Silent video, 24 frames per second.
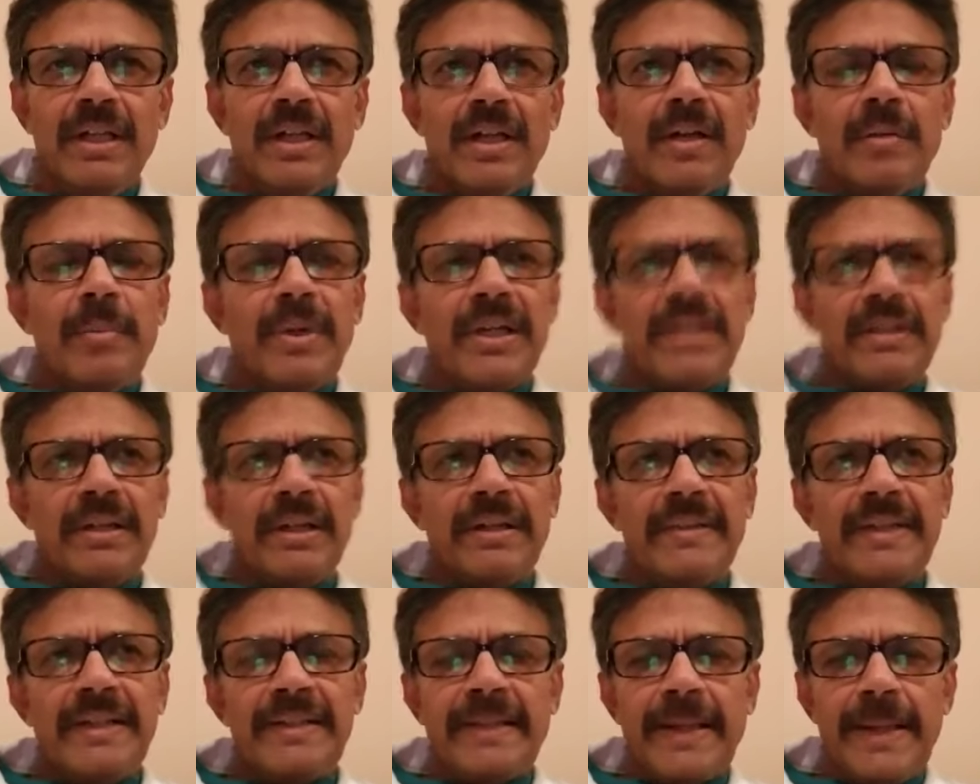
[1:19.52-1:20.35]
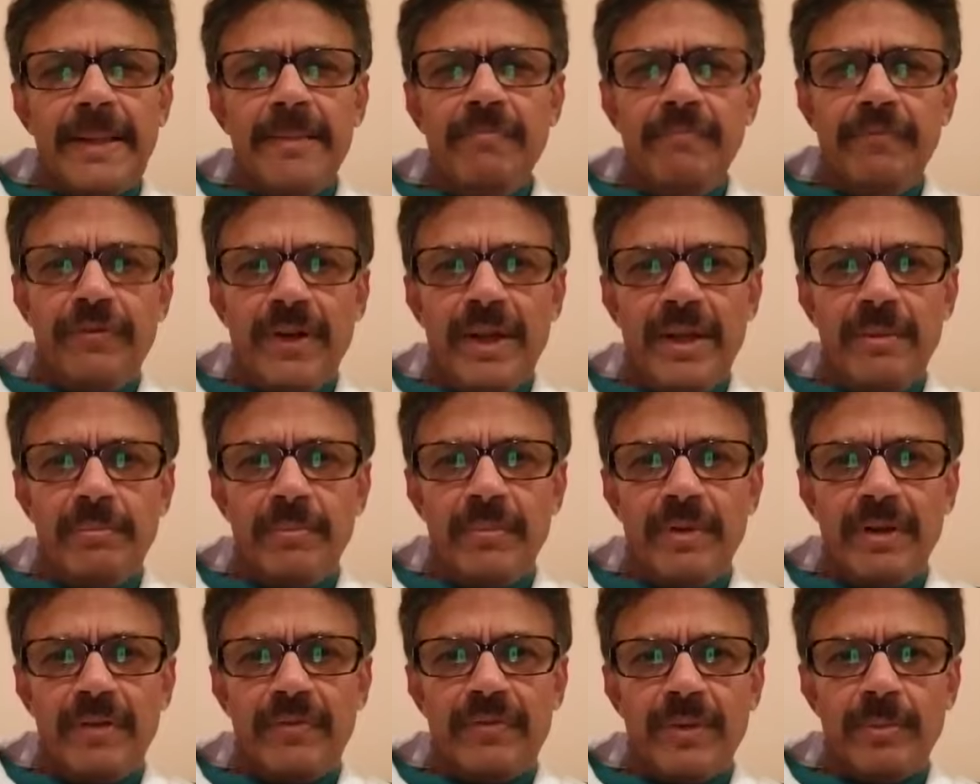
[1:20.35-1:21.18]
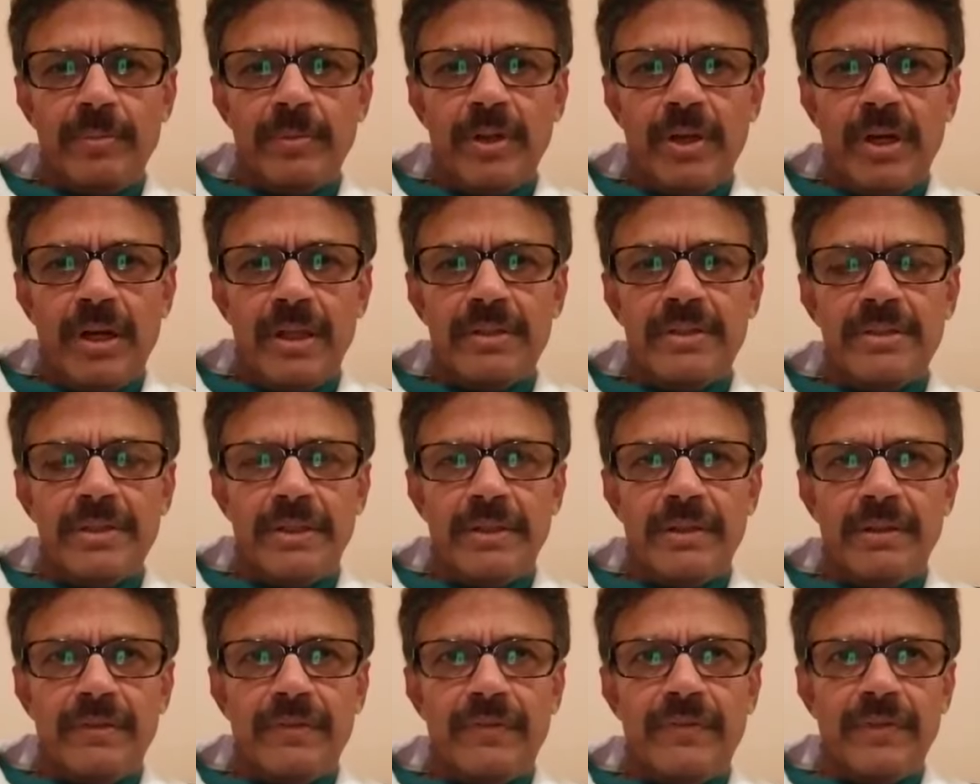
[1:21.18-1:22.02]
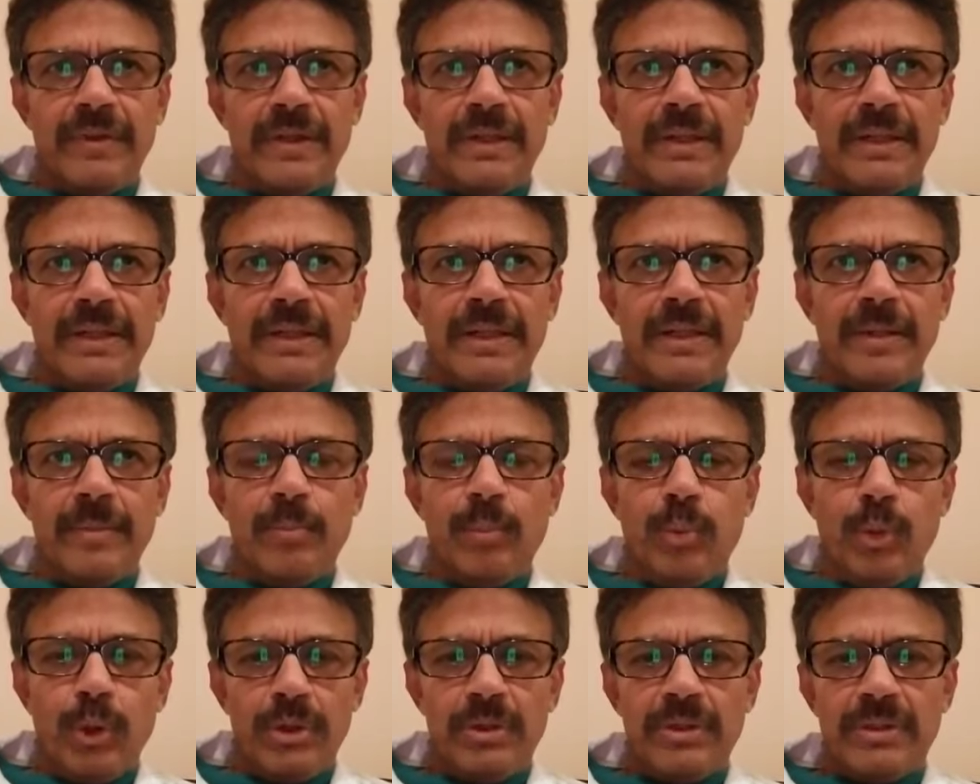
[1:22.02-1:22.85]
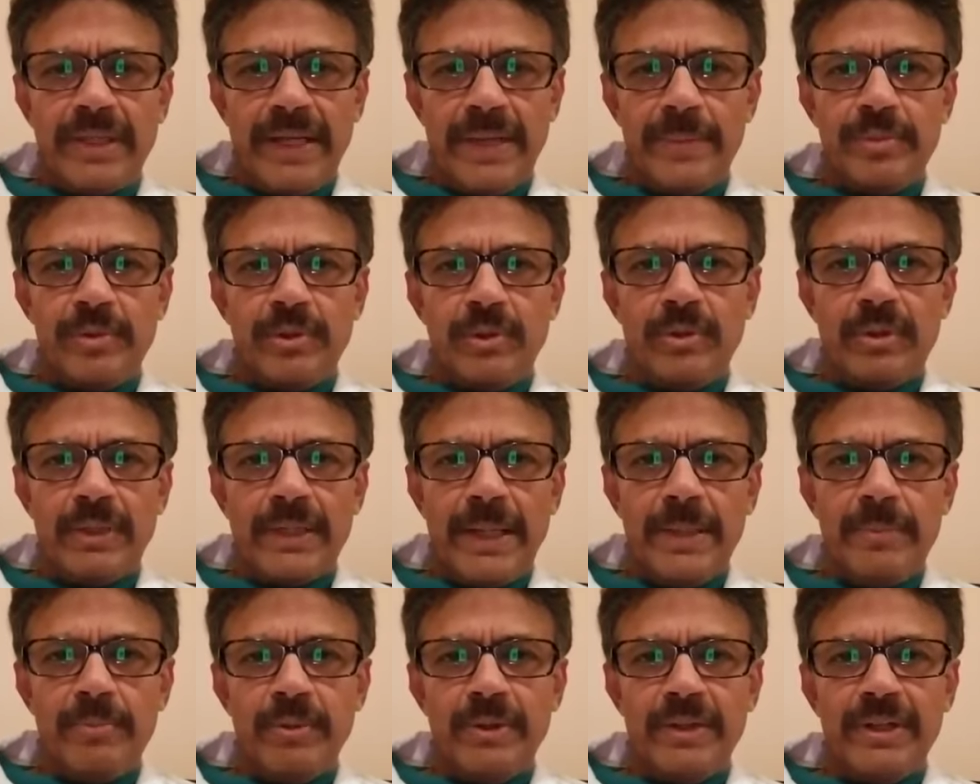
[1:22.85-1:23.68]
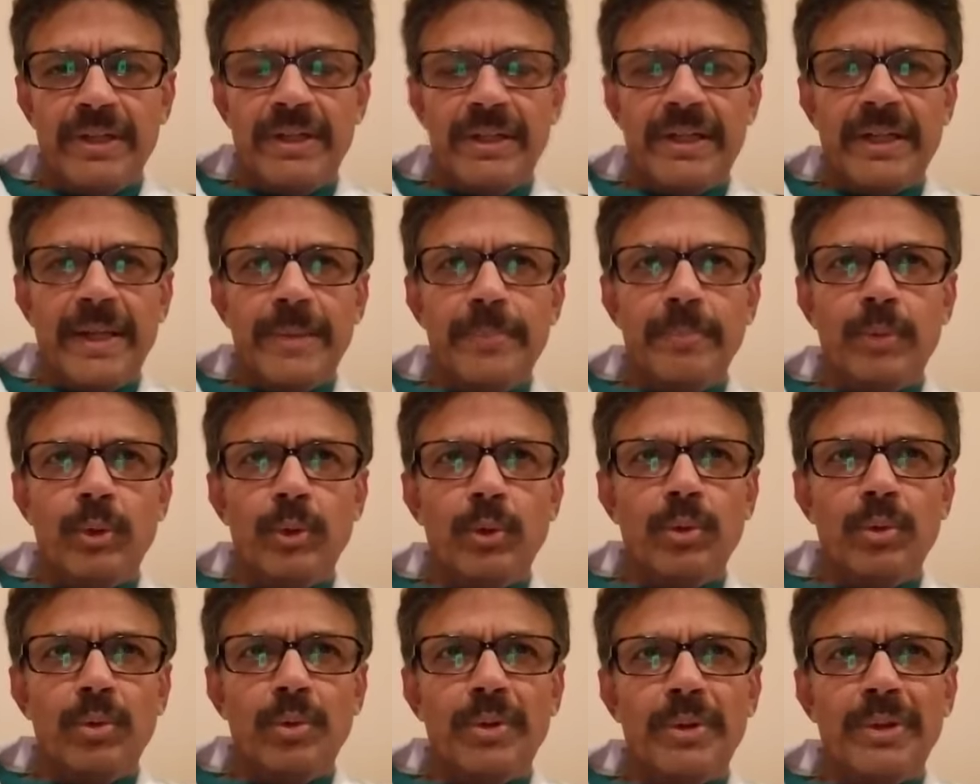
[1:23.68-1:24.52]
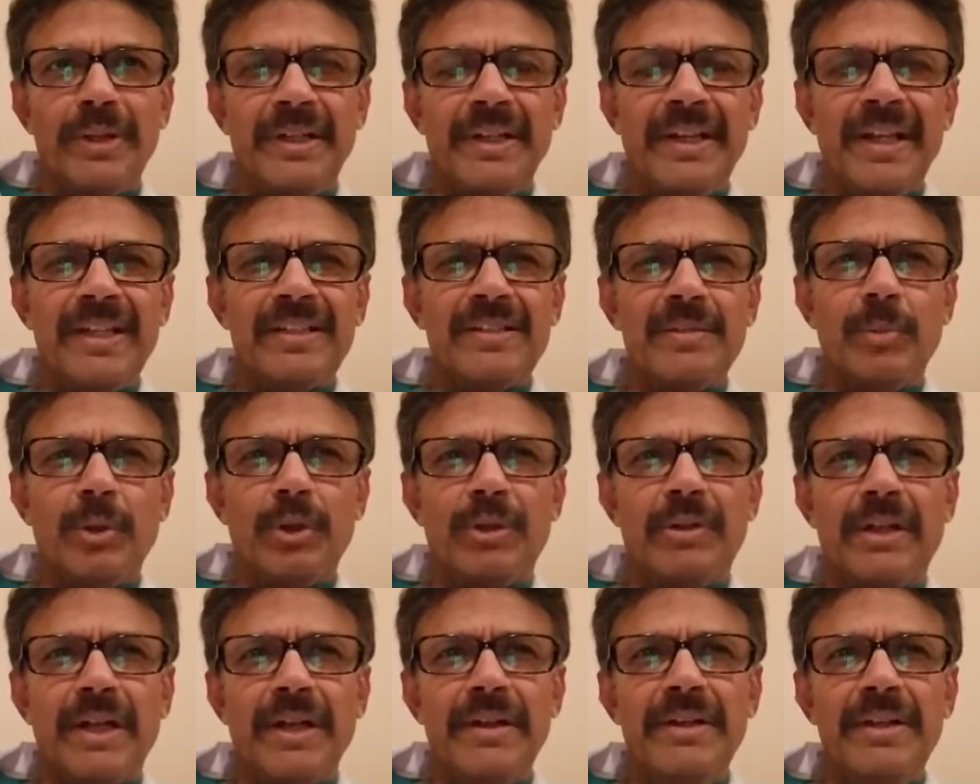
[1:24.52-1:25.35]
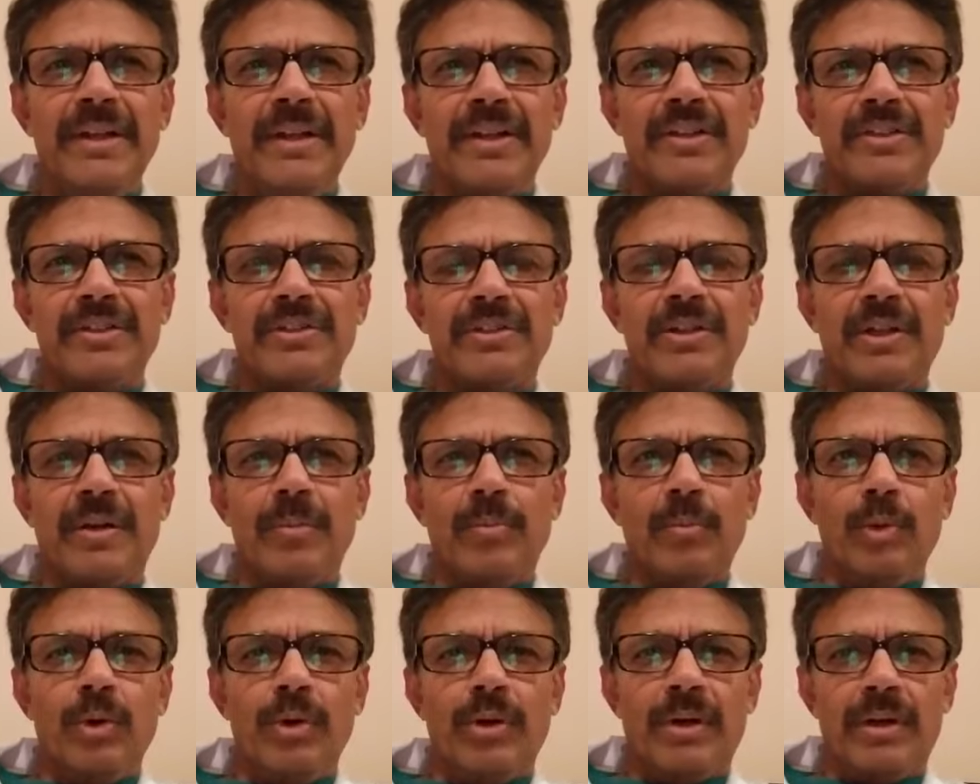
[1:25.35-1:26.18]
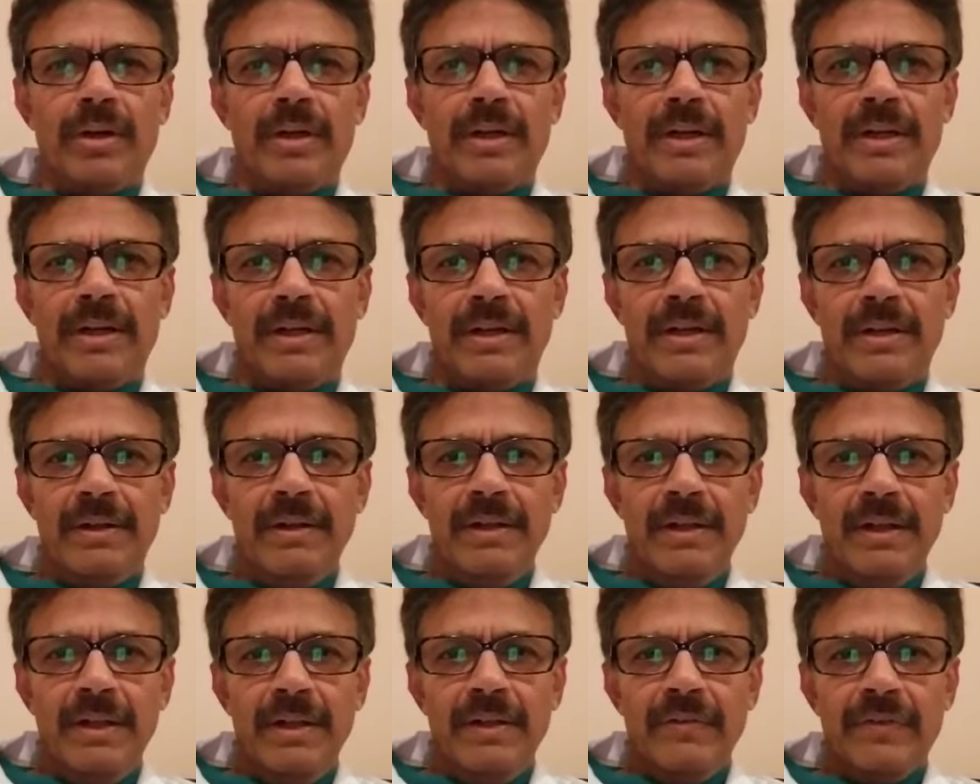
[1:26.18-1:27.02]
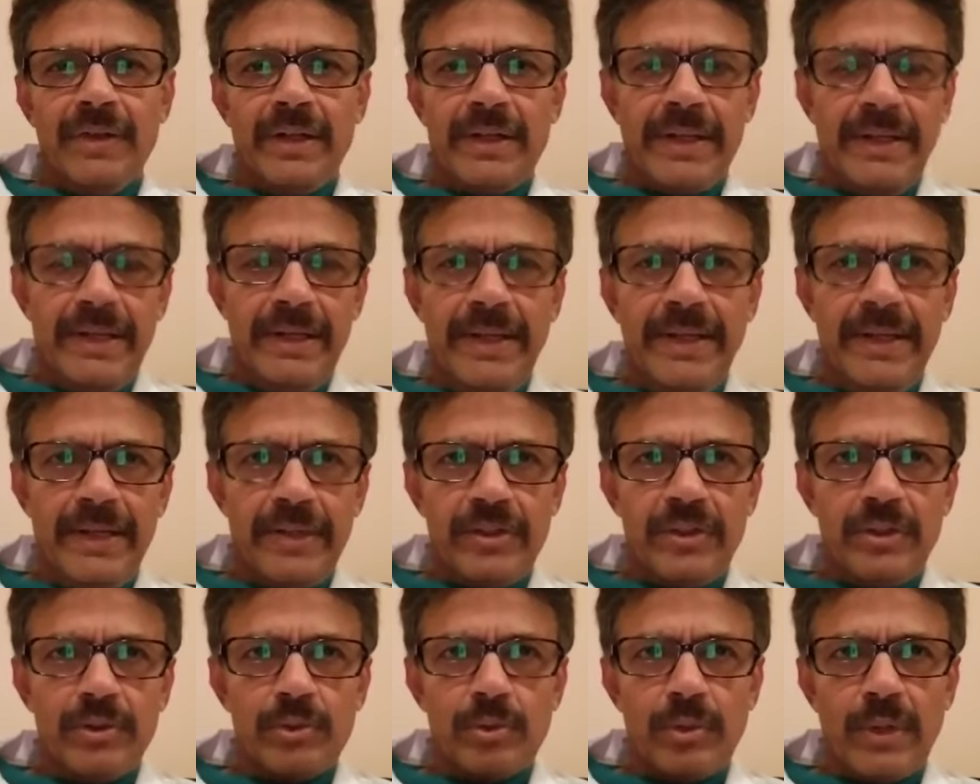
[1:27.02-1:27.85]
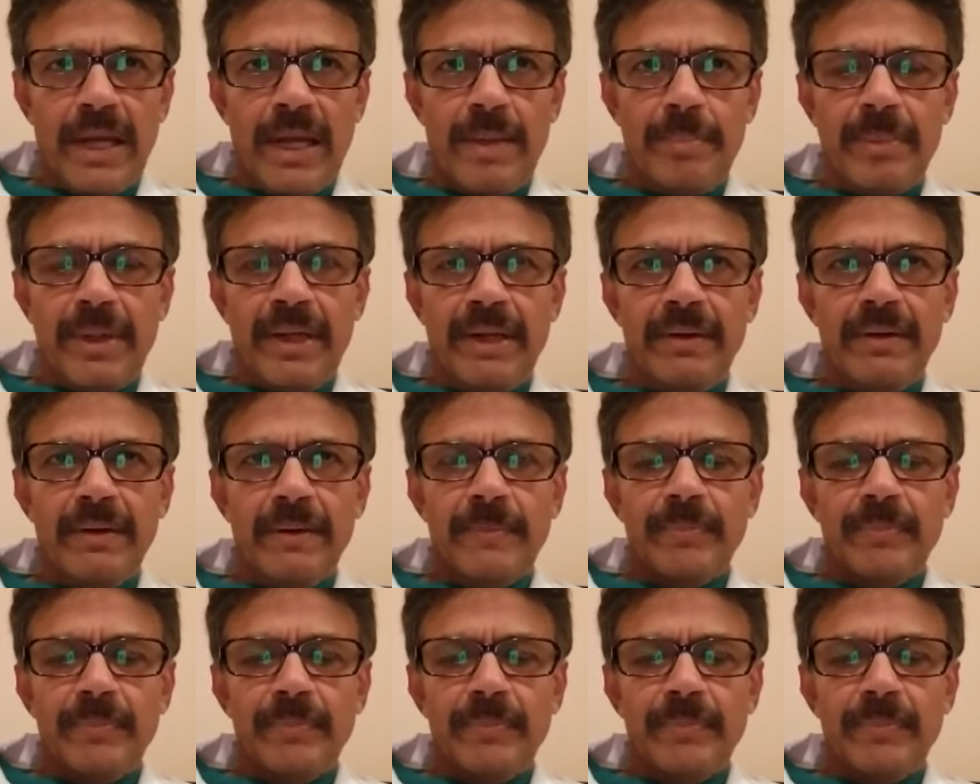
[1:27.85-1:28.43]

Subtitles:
But the time frame from the onset of both types, type 1 and type 2, it takes about 10 years or more for kidney disease to happen.